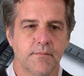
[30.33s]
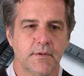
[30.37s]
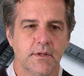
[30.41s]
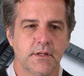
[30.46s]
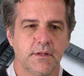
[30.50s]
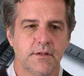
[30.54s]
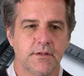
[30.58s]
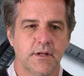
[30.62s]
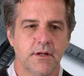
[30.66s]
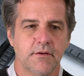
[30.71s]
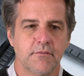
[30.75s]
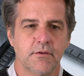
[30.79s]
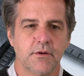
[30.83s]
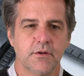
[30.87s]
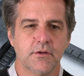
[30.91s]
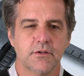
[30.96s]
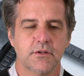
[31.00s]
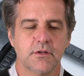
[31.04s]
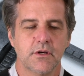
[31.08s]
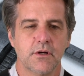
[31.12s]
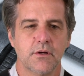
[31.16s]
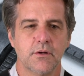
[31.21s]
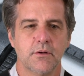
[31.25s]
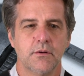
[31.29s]
in Denver.
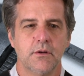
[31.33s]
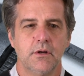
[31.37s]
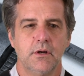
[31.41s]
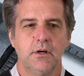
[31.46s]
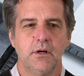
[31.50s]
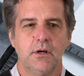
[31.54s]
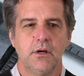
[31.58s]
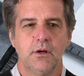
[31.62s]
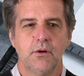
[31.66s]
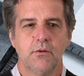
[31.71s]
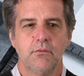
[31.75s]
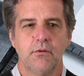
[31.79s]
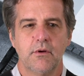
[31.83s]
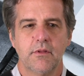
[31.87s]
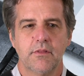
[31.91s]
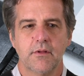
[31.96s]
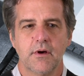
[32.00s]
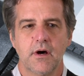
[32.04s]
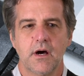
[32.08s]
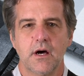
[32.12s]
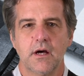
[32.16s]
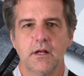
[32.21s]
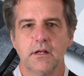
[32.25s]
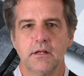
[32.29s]
So we
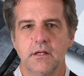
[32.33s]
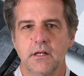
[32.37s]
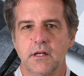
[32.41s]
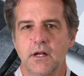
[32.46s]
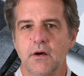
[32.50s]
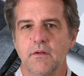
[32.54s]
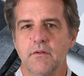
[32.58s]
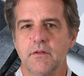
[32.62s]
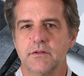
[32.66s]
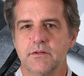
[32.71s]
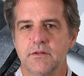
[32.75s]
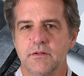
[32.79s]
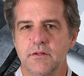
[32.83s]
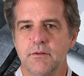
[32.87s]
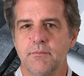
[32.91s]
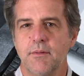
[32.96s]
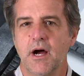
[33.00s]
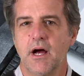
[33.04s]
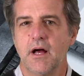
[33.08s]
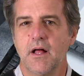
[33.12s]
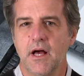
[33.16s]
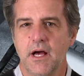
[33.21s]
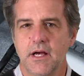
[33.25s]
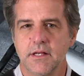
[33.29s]
thought, you know, this is the
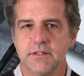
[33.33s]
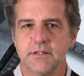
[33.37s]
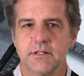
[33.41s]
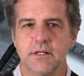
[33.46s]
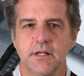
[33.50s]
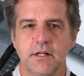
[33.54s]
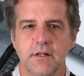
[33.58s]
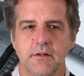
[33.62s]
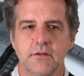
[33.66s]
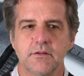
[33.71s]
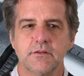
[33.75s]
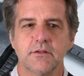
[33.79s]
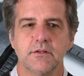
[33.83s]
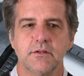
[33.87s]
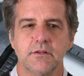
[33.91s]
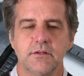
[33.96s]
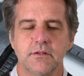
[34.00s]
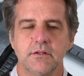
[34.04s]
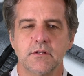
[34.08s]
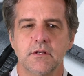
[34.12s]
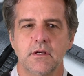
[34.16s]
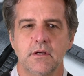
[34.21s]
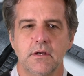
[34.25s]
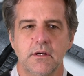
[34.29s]
Mile High City. This
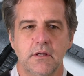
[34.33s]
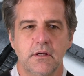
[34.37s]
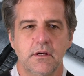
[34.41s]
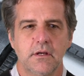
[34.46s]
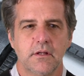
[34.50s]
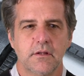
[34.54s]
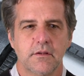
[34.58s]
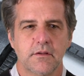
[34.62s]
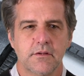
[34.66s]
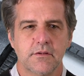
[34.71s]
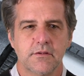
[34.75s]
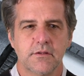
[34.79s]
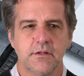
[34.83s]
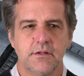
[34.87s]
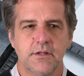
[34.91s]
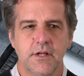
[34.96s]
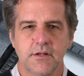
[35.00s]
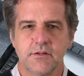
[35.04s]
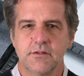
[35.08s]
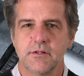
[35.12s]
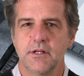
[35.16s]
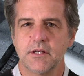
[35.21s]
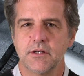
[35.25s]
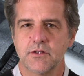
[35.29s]
is a
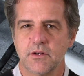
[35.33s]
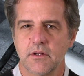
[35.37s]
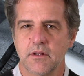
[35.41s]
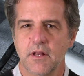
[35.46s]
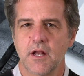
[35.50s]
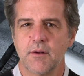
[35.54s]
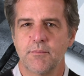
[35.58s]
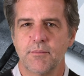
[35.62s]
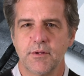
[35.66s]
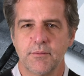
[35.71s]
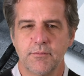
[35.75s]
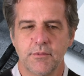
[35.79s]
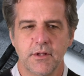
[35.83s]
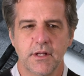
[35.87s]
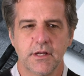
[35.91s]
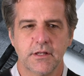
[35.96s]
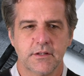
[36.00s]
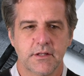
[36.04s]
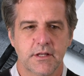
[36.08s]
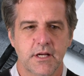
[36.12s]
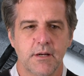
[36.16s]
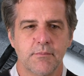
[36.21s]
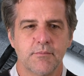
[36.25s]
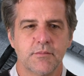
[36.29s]
destination a lot of people
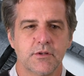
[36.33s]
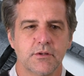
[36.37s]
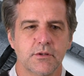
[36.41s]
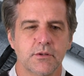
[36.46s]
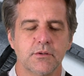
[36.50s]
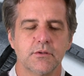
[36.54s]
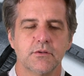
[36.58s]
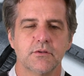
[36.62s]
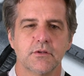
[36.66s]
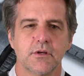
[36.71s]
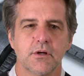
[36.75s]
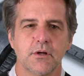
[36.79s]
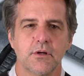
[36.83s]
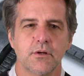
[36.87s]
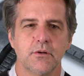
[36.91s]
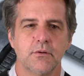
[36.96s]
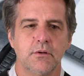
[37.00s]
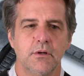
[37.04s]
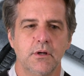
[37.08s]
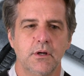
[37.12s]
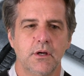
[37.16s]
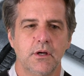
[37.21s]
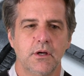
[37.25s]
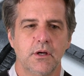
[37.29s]
like to come to. So
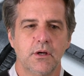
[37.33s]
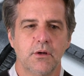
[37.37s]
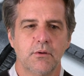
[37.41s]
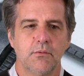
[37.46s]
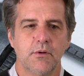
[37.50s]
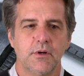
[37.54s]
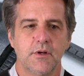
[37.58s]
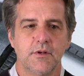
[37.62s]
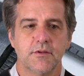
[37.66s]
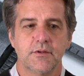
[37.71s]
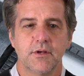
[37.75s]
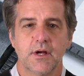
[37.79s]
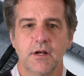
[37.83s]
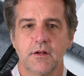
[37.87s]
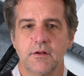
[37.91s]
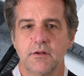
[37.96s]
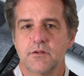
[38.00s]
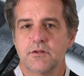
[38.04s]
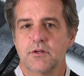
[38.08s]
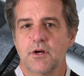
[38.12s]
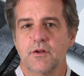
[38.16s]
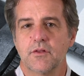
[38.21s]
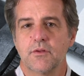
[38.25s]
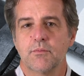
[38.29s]
we decided to
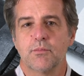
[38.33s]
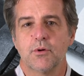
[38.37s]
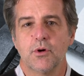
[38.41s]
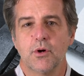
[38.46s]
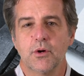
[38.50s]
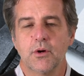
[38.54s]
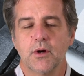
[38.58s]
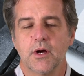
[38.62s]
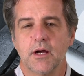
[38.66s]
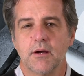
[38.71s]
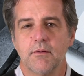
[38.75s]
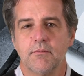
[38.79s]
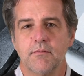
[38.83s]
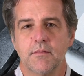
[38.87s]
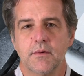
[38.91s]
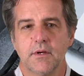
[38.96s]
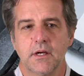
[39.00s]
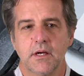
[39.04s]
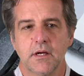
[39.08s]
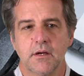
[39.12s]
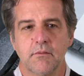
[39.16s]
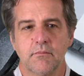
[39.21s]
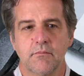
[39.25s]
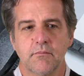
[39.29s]
start the program,
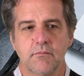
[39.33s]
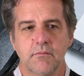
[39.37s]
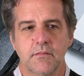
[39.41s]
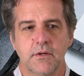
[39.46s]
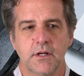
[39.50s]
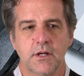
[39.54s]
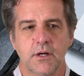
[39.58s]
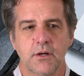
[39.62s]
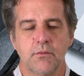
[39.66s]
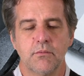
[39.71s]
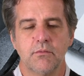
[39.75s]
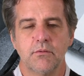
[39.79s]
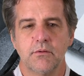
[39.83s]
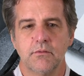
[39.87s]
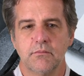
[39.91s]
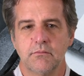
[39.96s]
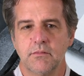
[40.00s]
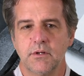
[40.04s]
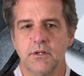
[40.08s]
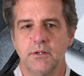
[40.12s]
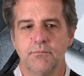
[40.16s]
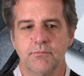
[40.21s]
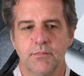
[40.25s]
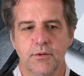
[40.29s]
and you know,
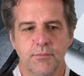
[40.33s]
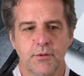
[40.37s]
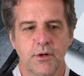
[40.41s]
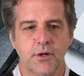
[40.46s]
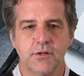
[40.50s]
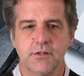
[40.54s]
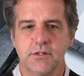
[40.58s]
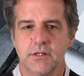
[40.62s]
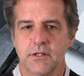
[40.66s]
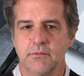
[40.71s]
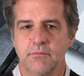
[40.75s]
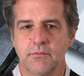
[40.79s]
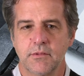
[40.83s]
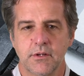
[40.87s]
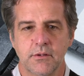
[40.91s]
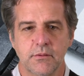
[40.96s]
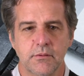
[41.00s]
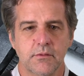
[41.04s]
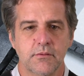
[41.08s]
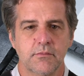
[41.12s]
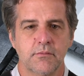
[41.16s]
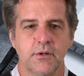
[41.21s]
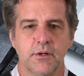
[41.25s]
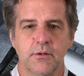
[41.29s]
we proposed it, and
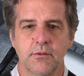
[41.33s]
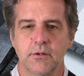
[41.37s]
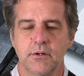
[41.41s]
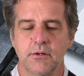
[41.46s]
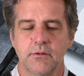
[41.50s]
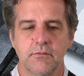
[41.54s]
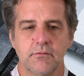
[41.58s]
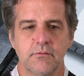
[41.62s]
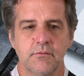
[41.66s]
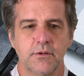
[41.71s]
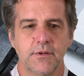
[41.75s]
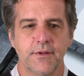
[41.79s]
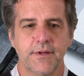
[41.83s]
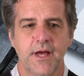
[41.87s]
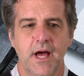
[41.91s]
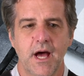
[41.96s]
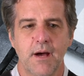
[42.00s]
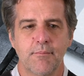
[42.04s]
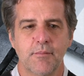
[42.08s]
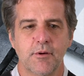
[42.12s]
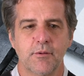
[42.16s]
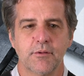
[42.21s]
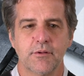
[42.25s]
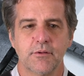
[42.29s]
we were really
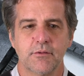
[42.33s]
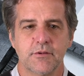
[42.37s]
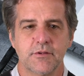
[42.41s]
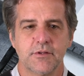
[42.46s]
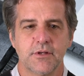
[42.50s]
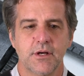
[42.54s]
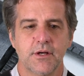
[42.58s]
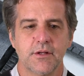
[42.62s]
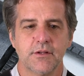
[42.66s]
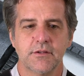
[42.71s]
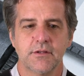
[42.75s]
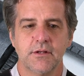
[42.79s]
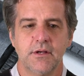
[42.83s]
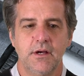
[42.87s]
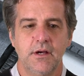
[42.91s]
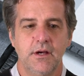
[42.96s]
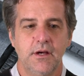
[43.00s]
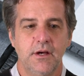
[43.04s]
happy with the results.